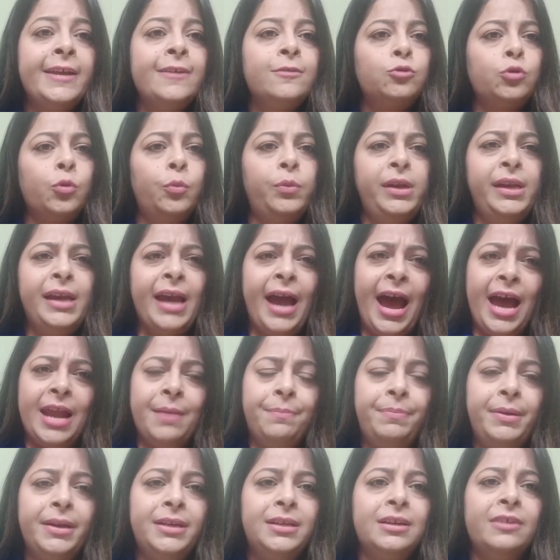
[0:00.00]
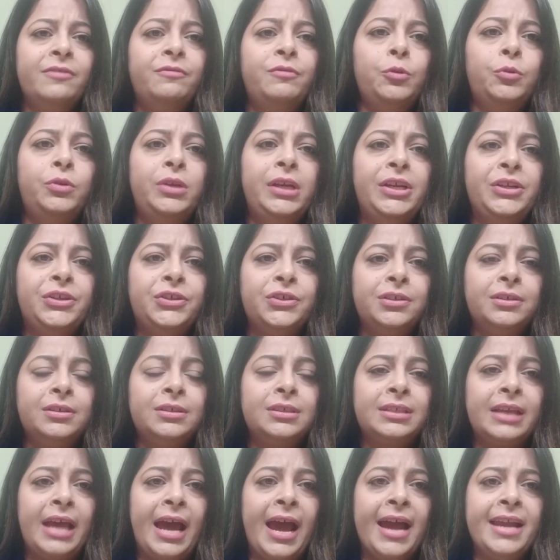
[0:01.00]
so we handpicked a few
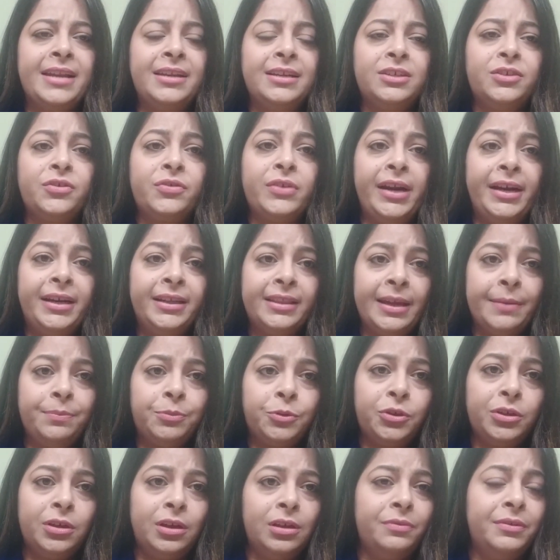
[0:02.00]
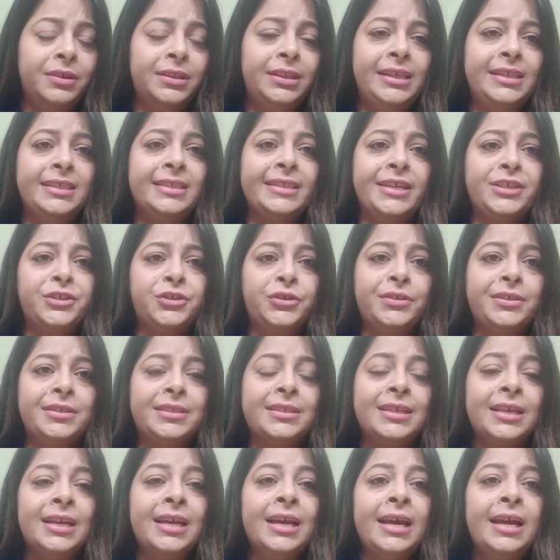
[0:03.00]
teachers and trained them to deliver these
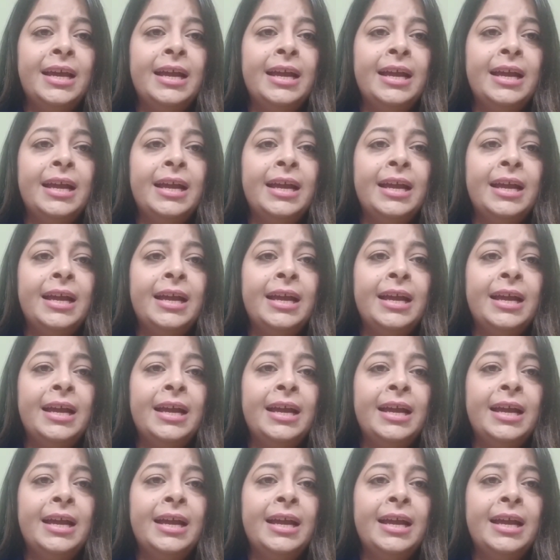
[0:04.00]
sessions.